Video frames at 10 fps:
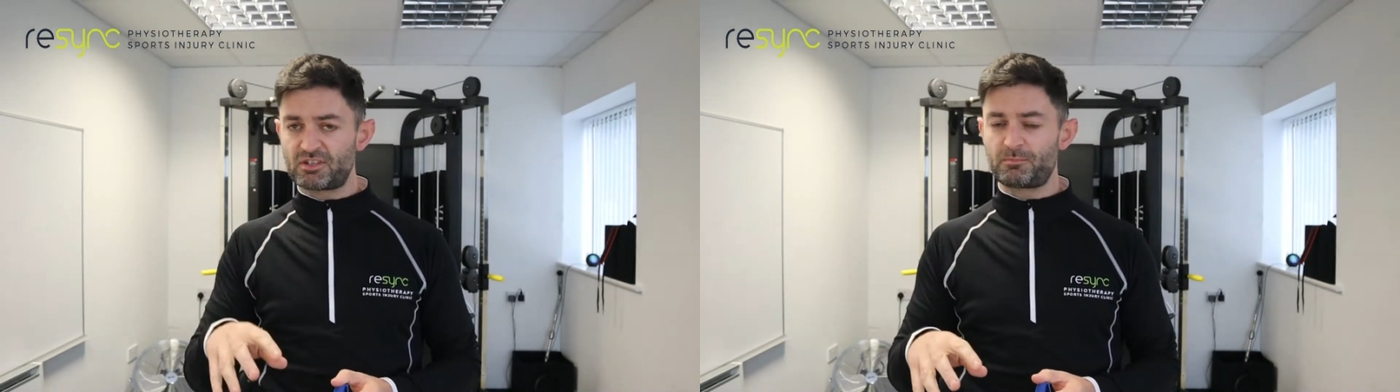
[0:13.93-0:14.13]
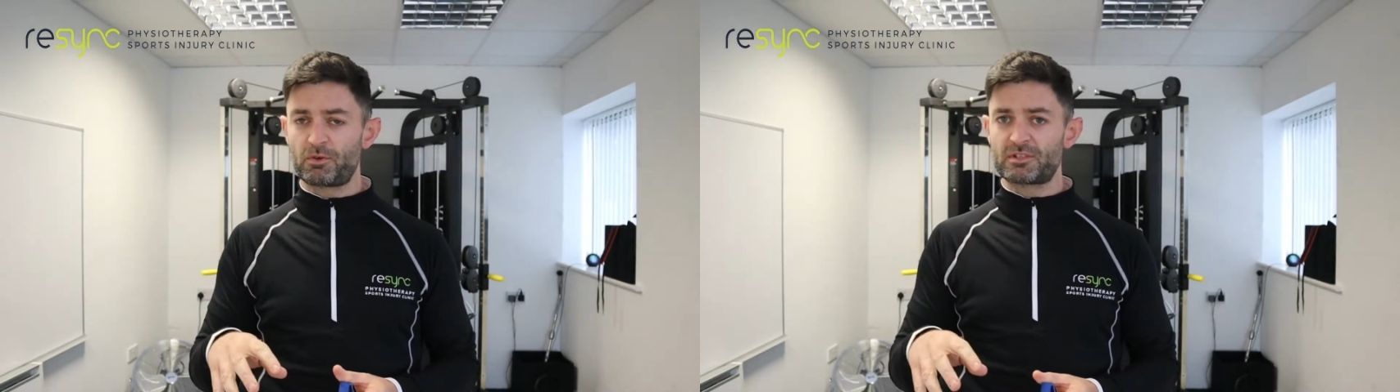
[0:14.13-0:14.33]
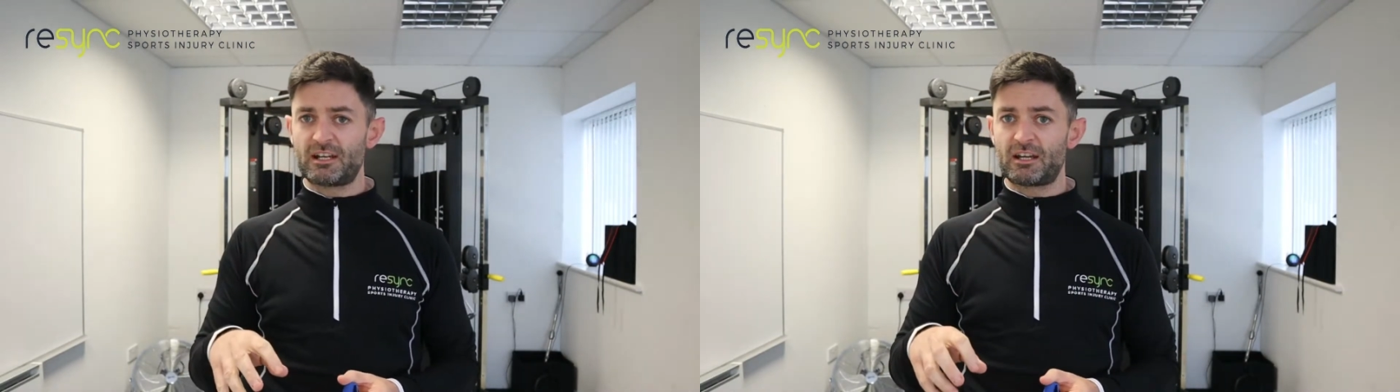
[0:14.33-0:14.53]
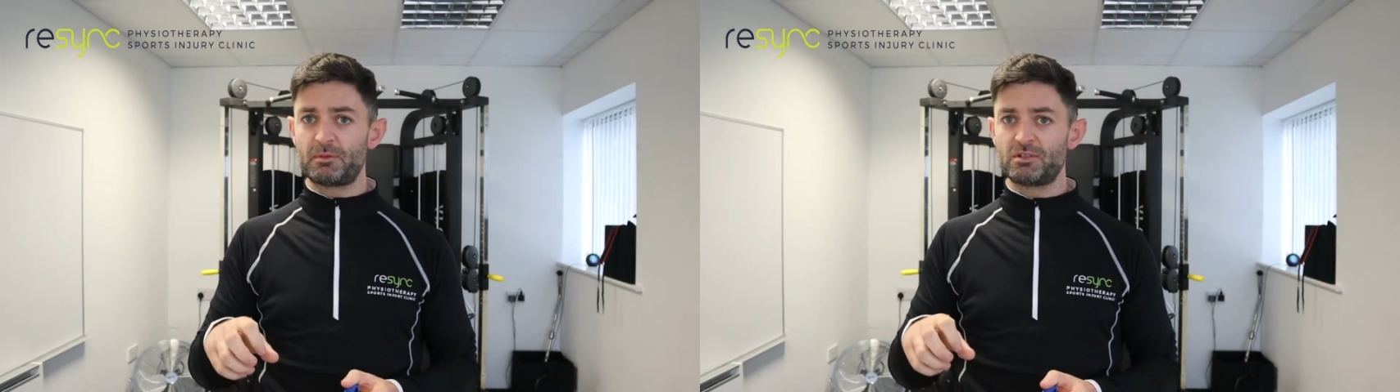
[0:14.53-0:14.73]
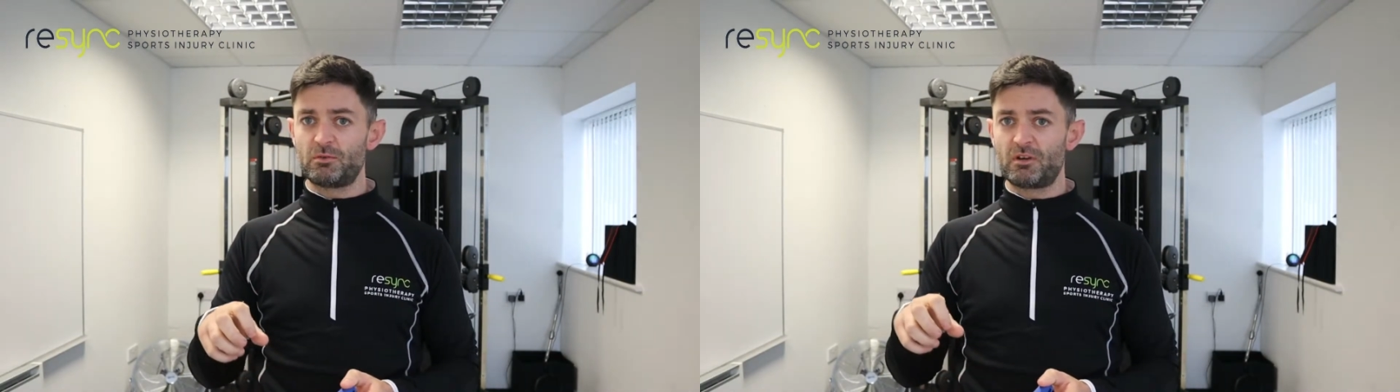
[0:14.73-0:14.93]
Sports Clinic have
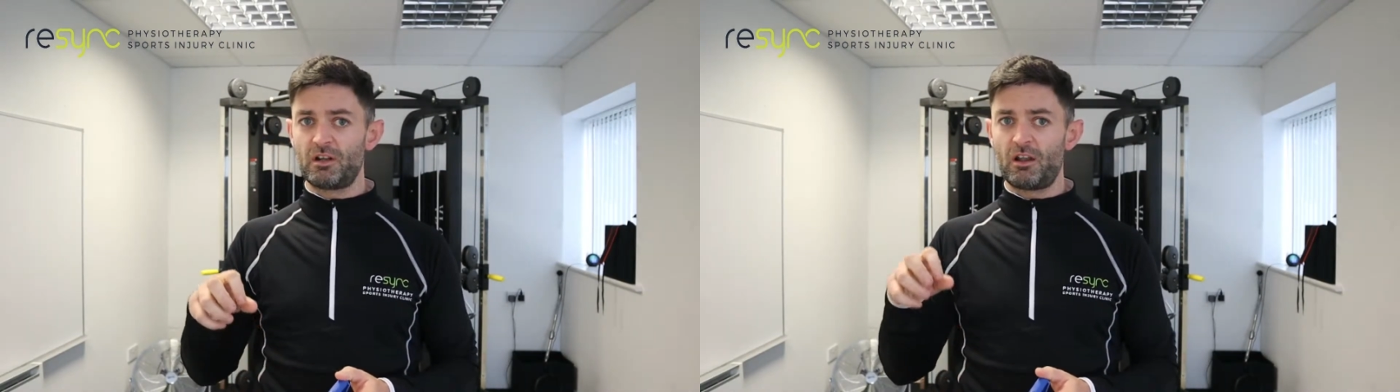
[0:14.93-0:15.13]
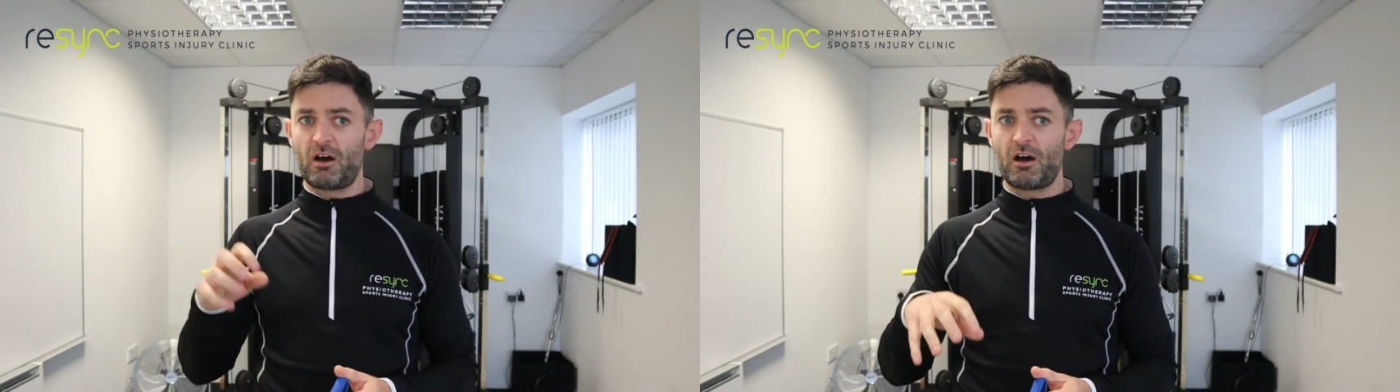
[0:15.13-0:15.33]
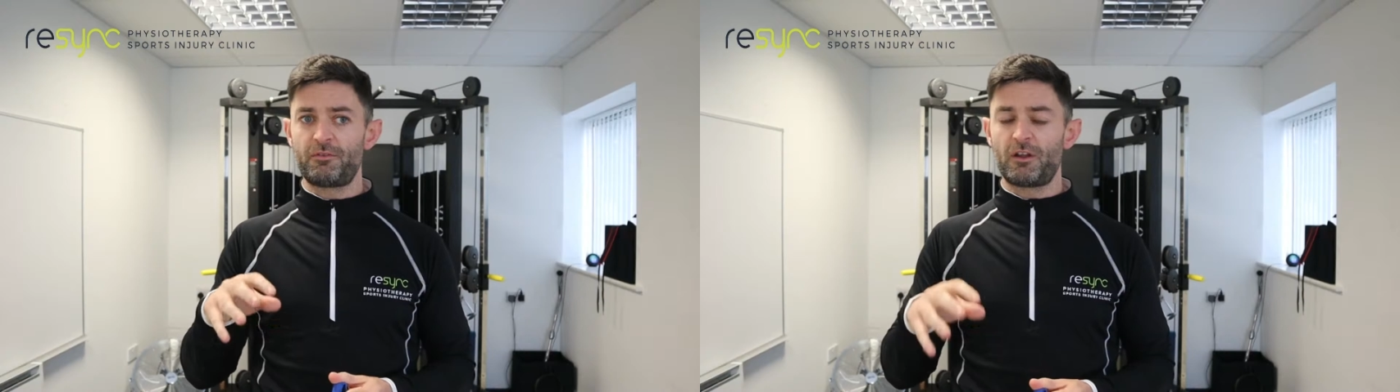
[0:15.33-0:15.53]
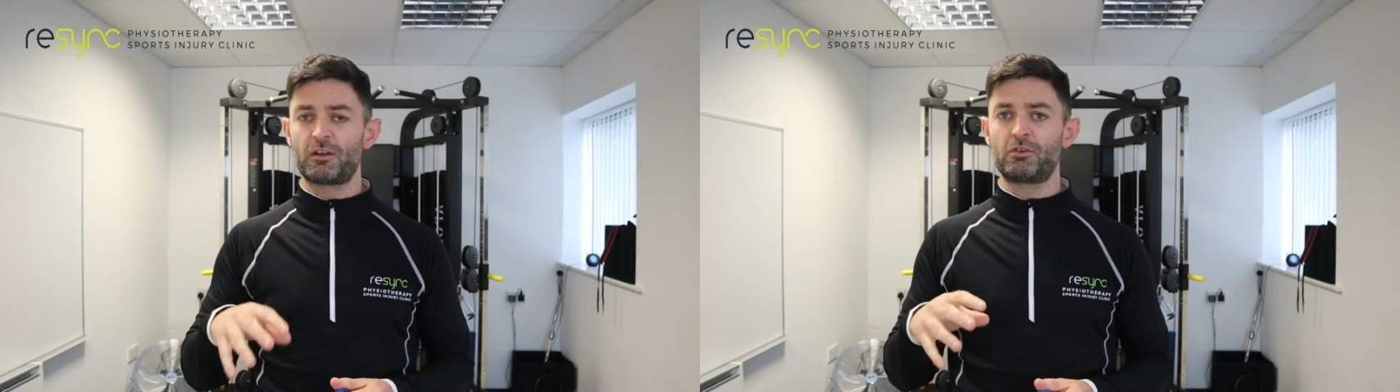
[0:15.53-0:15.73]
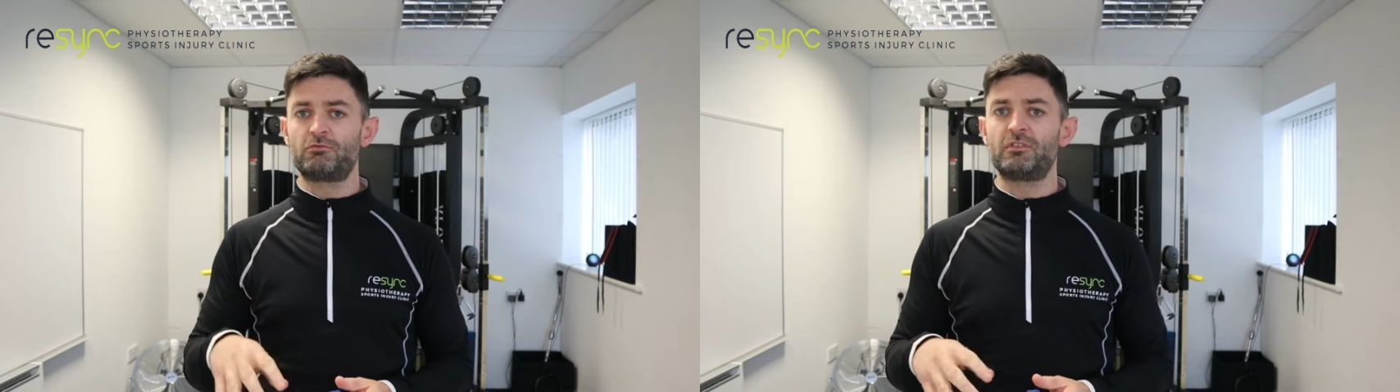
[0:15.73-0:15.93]
been doing an awful lot
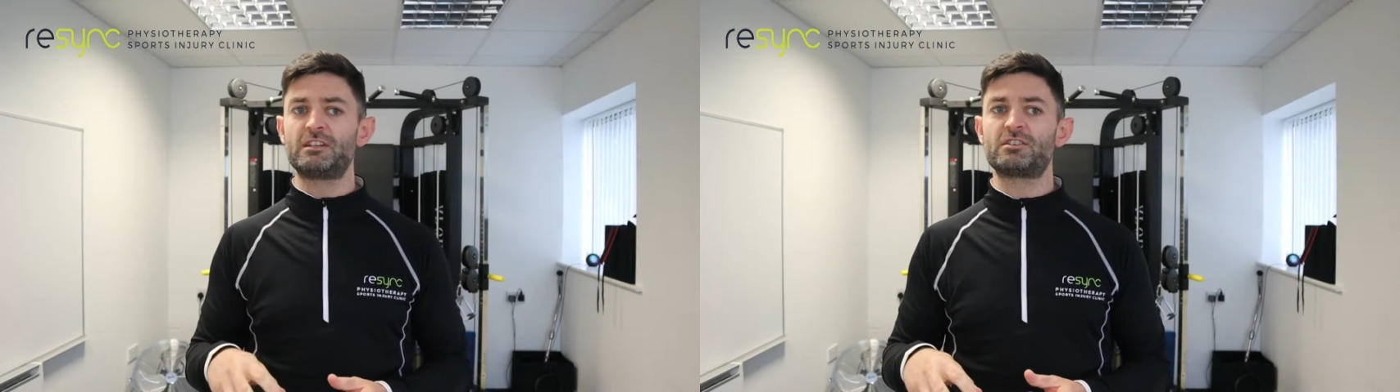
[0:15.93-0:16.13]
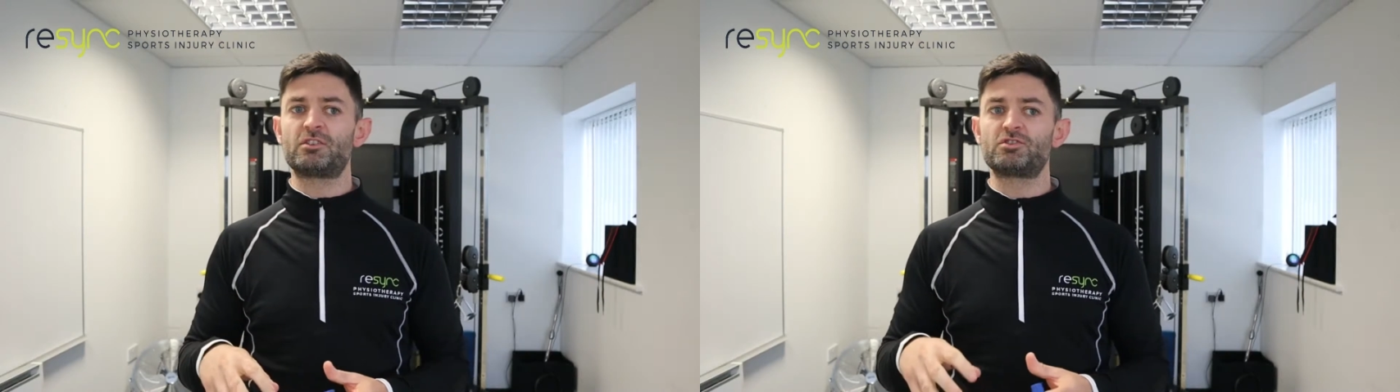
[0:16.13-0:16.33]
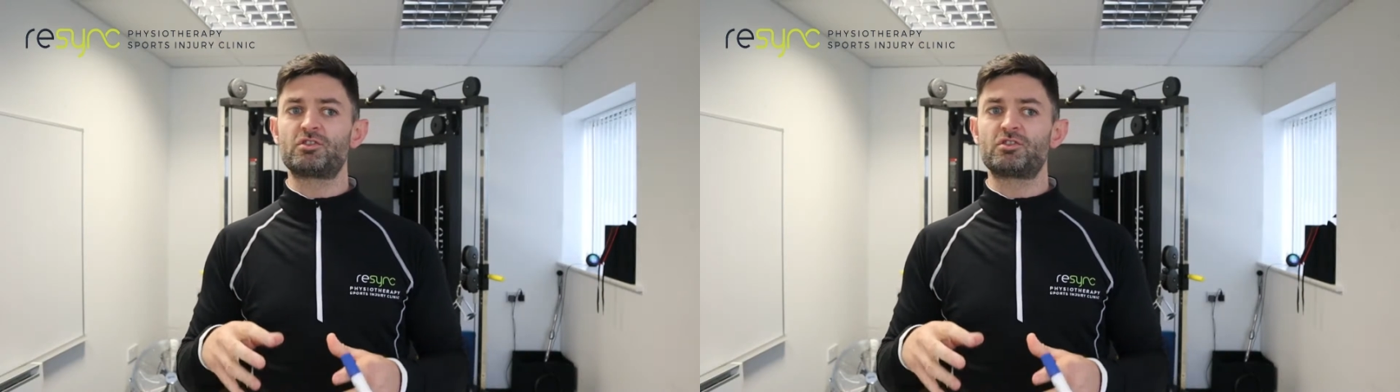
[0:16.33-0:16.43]
of good research